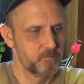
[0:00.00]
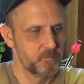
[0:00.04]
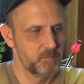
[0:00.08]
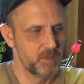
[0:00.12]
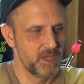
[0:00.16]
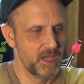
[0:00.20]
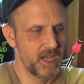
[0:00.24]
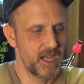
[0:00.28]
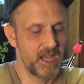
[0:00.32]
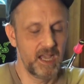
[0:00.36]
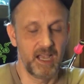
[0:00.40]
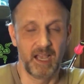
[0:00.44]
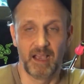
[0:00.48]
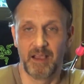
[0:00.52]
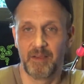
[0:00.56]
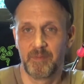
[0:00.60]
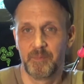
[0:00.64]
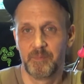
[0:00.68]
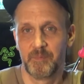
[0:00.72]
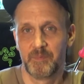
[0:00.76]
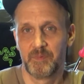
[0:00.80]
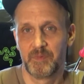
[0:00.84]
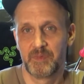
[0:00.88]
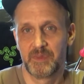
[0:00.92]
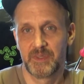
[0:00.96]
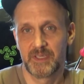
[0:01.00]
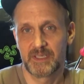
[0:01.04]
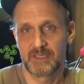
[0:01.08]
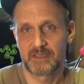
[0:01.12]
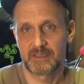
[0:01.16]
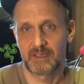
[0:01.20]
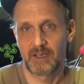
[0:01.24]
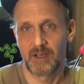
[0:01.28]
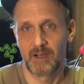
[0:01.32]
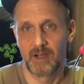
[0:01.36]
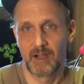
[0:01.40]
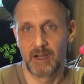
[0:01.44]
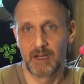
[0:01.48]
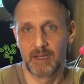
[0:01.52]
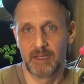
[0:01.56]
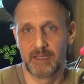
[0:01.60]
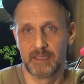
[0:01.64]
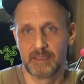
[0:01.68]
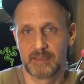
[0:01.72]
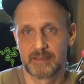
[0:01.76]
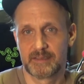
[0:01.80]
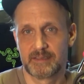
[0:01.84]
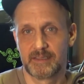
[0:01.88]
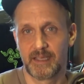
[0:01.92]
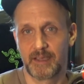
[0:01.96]
Yeah, this car
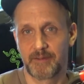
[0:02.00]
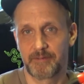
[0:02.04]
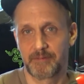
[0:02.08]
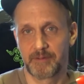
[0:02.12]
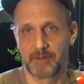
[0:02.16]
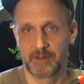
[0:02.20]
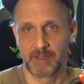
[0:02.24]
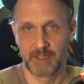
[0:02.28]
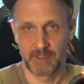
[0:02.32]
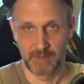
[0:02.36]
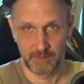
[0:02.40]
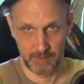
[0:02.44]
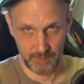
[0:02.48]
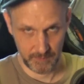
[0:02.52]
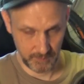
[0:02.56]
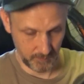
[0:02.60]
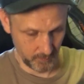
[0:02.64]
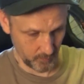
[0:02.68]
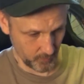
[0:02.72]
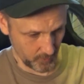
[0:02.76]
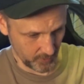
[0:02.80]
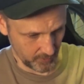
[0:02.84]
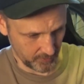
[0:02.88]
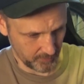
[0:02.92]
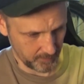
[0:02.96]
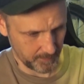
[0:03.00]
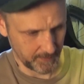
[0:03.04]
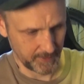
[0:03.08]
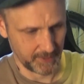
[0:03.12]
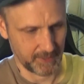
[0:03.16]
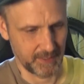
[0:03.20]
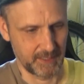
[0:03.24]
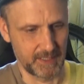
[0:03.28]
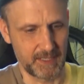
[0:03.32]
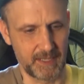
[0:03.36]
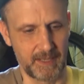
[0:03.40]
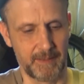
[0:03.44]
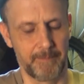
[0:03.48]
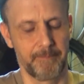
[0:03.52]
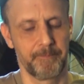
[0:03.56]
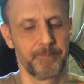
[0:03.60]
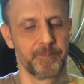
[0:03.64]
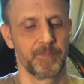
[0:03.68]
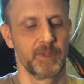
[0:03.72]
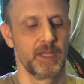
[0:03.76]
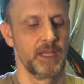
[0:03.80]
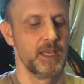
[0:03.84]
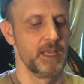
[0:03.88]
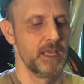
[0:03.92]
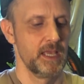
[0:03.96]
is definitely worth picking up.
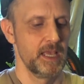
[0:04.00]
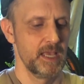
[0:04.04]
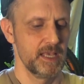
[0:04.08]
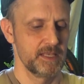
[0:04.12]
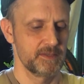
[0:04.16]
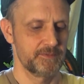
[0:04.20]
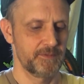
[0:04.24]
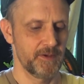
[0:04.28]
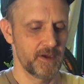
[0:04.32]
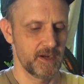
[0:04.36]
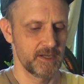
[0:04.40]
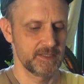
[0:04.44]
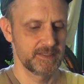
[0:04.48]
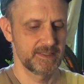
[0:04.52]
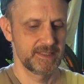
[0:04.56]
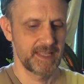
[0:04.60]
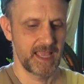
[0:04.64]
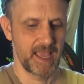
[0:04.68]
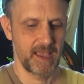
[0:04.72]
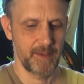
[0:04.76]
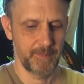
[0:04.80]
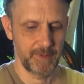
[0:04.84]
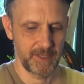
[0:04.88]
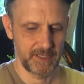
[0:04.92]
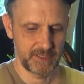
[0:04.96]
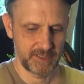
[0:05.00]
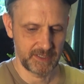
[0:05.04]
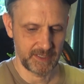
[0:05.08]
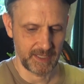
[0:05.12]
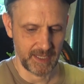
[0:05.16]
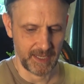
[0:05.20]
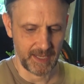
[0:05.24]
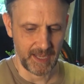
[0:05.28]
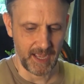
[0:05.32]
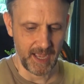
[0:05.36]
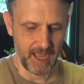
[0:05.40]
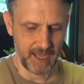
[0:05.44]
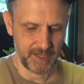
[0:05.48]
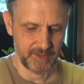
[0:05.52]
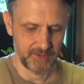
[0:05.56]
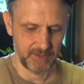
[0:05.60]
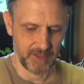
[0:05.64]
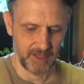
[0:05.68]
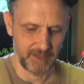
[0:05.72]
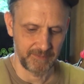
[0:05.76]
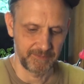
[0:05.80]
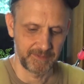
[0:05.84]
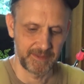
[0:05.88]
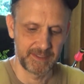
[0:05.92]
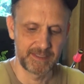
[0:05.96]
As far as damage, like, I
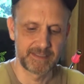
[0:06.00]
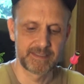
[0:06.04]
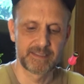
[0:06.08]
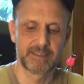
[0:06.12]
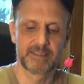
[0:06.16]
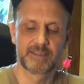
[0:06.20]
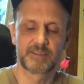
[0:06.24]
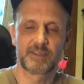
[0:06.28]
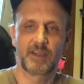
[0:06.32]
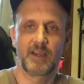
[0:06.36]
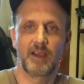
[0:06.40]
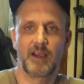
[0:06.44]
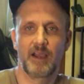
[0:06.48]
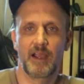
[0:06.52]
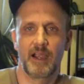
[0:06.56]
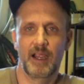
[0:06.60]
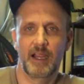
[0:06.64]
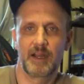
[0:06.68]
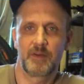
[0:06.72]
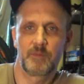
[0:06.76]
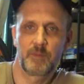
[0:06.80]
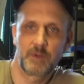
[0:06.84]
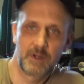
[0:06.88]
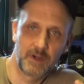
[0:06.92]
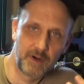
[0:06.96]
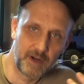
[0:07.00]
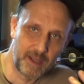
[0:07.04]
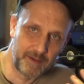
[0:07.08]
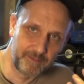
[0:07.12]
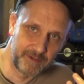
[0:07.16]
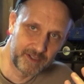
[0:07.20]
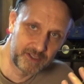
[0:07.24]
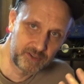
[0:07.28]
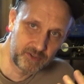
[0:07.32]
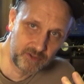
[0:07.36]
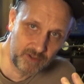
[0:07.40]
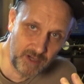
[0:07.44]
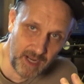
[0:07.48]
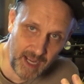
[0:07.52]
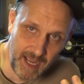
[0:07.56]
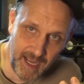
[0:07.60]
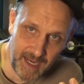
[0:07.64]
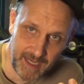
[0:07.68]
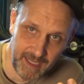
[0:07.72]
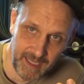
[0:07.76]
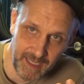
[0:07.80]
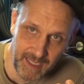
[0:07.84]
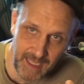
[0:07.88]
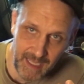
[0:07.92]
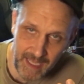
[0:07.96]
drive these things hard. We don't have a
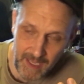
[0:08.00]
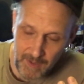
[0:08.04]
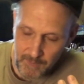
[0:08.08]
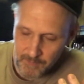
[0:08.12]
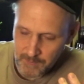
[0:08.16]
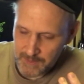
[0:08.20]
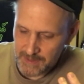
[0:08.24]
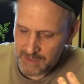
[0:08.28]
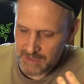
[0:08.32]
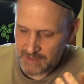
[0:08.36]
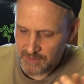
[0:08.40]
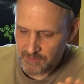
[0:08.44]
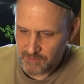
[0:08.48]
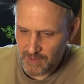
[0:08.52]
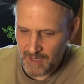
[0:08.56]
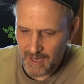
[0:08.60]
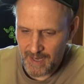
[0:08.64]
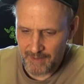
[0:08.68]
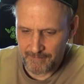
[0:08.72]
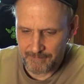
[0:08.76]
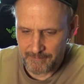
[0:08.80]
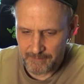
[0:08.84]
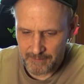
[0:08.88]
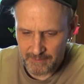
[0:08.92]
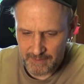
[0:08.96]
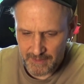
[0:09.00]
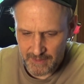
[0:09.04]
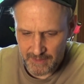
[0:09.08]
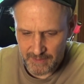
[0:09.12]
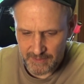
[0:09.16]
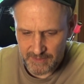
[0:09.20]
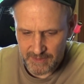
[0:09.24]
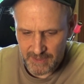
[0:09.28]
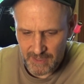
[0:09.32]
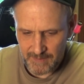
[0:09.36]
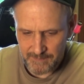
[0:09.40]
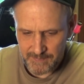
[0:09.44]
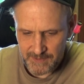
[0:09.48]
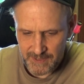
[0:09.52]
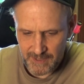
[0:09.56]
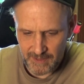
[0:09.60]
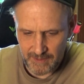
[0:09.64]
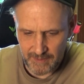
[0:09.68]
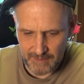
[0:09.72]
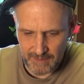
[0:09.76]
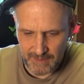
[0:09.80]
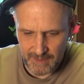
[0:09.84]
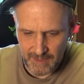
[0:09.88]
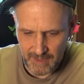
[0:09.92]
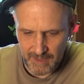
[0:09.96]
track. We did try a few little jumps
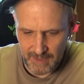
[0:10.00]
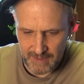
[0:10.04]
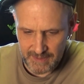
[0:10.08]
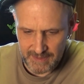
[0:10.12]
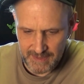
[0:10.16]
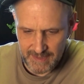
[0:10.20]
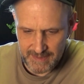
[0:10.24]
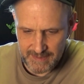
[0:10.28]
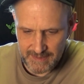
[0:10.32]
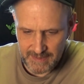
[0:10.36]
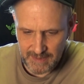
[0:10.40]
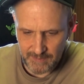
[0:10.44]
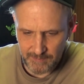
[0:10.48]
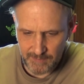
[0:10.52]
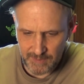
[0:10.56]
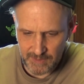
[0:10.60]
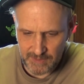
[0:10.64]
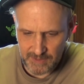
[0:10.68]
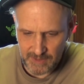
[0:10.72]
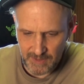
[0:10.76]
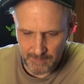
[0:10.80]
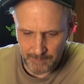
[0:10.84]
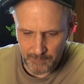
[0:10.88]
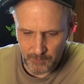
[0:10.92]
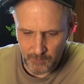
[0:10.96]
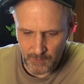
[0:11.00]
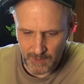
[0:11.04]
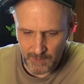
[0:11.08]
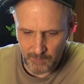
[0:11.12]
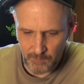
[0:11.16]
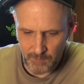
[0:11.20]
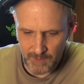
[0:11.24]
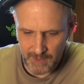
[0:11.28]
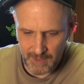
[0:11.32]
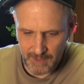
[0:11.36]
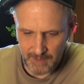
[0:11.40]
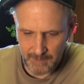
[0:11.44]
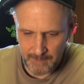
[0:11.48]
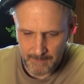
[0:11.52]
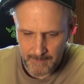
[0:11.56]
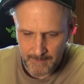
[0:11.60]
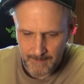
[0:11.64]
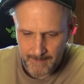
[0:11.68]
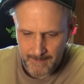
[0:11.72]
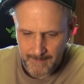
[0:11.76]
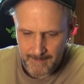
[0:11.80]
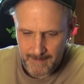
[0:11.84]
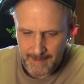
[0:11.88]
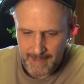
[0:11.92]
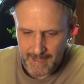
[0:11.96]
here and there. It does seem to jump quite well.
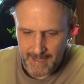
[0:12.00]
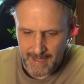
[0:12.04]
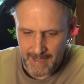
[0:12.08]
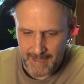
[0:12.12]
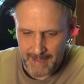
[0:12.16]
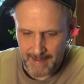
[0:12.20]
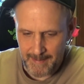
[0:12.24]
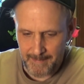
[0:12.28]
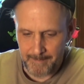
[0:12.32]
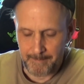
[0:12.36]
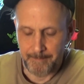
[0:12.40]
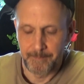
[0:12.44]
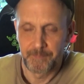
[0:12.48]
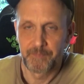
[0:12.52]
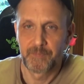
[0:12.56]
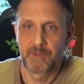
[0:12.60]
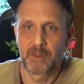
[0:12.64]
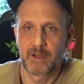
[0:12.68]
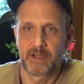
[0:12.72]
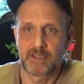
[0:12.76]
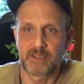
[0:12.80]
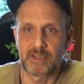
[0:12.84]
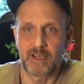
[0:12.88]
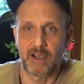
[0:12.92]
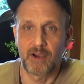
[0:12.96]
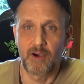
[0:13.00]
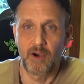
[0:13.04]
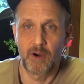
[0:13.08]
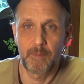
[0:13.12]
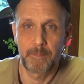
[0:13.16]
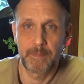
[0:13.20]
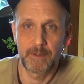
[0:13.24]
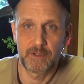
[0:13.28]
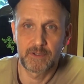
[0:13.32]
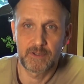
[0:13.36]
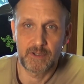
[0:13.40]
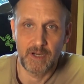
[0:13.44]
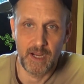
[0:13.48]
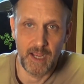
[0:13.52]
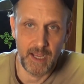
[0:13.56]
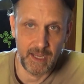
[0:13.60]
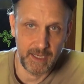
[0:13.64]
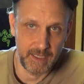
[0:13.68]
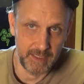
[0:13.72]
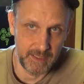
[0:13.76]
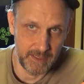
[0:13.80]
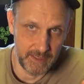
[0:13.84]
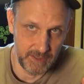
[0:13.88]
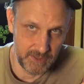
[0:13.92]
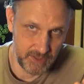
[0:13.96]
There's a carpet
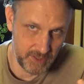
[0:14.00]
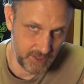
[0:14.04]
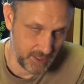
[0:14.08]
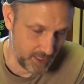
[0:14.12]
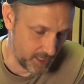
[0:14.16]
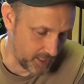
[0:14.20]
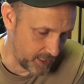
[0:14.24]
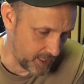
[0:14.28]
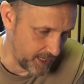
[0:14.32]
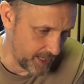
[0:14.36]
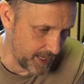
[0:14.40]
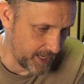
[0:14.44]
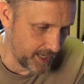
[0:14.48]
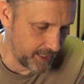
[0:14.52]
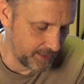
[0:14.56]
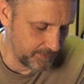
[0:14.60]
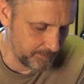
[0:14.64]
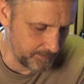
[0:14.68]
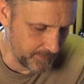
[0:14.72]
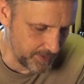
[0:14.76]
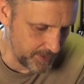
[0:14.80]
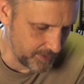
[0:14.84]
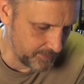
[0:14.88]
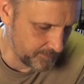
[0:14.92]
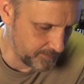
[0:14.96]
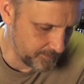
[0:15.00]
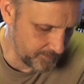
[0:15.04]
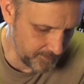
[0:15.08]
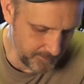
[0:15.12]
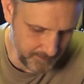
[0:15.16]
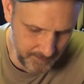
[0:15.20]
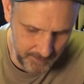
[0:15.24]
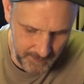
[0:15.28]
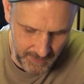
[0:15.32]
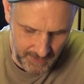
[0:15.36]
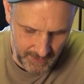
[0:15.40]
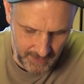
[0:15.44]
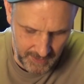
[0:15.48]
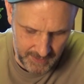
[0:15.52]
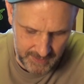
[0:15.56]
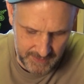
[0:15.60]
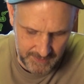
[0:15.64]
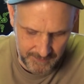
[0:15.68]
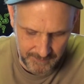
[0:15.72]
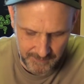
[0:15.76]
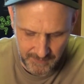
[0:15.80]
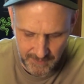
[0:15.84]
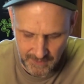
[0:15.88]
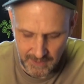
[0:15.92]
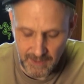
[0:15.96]
track in Shanghai, but because
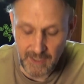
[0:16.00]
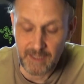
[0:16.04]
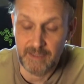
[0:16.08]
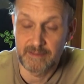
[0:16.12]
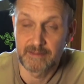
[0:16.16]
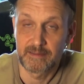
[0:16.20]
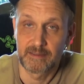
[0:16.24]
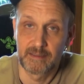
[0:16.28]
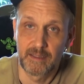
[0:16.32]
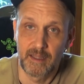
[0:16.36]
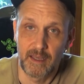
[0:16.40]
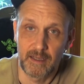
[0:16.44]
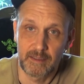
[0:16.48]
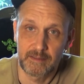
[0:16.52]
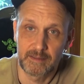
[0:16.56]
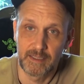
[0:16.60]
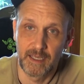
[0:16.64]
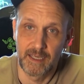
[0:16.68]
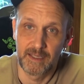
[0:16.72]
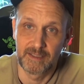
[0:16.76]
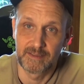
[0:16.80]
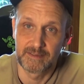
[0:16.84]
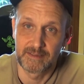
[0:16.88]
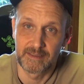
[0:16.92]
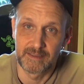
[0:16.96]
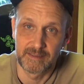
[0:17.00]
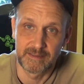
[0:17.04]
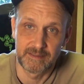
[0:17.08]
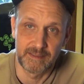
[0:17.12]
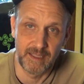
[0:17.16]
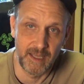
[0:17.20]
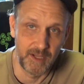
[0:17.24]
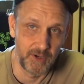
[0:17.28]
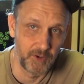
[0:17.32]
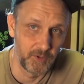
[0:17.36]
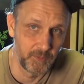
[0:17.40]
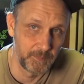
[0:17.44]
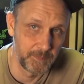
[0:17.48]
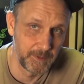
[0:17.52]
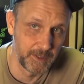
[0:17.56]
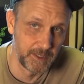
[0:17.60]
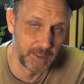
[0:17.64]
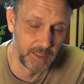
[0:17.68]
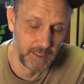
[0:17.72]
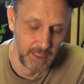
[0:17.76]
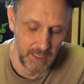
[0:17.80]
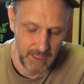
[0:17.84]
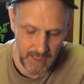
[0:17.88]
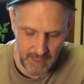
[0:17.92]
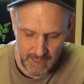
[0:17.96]
of the constant lockdowns, it is not
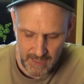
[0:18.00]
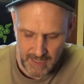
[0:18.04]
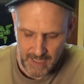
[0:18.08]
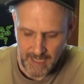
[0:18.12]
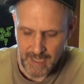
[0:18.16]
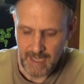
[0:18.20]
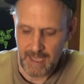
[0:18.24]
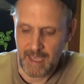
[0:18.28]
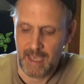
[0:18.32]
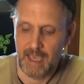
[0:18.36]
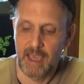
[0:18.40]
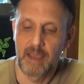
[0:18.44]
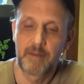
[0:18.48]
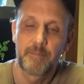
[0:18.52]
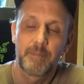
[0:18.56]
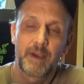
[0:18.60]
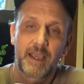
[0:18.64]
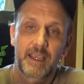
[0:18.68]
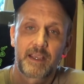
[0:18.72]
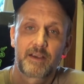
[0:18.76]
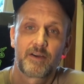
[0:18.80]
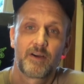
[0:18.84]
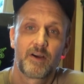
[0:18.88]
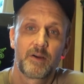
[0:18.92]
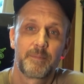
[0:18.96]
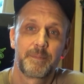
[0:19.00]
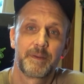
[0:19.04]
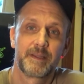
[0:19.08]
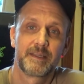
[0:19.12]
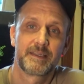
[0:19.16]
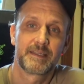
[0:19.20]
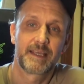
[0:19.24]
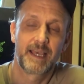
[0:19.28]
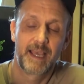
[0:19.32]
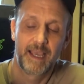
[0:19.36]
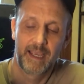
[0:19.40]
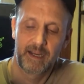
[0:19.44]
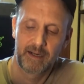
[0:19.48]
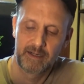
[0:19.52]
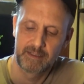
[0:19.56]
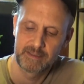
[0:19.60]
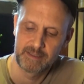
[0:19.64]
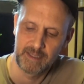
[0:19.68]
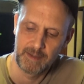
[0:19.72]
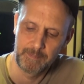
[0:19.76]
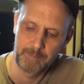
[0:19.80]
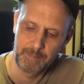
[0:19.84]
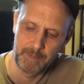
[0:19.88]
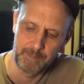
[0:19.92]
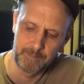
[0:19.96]
open. And my carpet
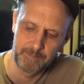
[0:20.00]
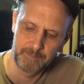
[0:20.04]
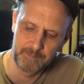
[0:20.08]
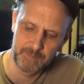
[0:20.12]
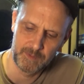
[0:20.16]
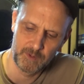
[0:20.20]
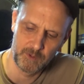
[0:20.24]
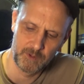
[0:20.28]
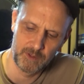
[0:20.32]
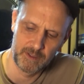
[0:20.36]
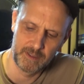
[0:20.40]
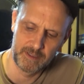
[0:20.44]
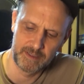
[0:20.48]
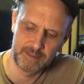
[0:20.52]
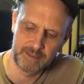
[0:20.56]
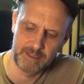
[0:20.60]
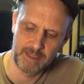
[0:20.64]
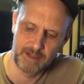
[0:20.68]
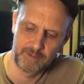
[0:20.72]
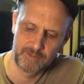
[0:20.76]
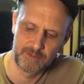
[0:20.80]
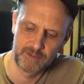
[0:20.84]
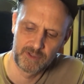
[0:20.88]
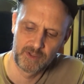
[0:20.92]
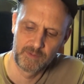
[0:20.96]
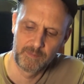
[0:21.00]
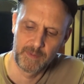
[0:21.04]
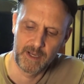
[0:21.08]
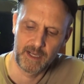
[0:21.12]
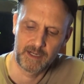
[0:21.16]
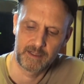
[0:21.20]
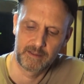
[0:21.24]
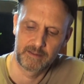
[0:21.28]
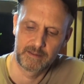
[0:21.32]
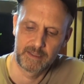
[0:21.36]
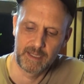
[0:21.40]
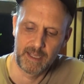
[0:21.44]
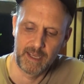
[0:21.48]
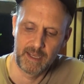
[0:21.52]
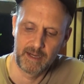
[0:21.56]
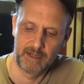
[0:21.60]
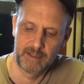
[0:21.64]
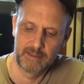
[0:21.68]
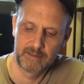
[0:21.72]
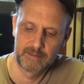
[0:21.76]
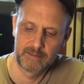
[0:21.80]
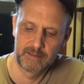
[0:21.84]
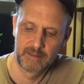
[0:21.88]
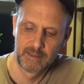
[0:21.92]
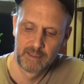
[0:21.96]
tires, I ordered a set of Schumacher
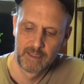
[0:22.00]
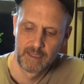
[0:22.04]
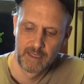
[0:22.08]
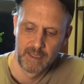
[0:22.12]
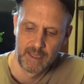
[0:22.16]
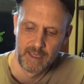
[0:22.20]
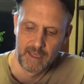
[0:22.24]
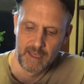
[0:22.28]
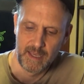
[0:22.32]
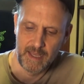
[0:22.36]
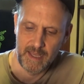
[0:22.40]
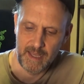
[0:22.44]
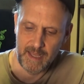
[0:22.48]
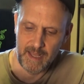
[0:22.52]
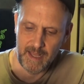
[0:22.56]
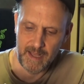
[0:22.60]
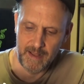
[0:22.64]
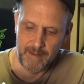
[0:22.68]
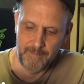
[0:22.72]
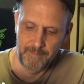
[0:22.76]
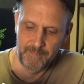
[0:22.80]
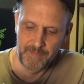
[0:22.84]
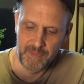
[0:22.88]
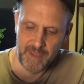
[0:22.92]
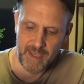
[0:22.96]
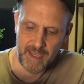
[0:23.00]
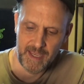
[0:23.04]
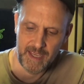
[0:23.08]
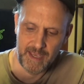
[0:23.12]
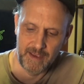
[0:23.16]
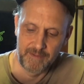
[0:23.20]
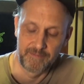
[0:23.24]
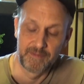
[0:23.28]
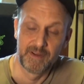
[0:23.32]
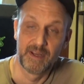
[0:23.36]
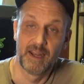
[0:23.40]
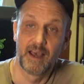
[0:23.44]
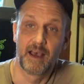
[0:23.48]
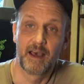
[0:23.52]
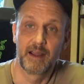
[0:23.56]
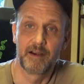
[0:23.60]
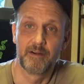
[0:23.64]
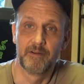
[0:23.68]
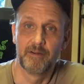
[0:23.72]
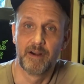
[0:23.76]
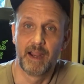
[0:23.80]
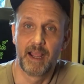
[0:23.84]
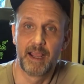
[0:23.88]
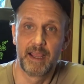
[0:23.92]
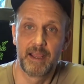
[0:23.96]
tires. They have not
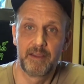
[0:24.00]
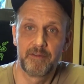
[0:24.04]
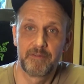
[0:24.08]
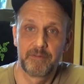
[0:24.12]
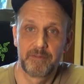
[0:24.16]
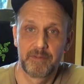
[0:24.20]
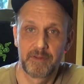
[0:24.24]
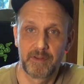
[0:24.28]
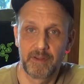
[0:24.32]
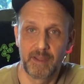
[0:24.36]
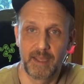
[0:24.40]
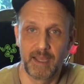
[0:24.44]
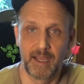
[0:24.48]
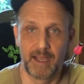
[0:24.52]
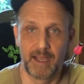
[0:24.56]
arrived.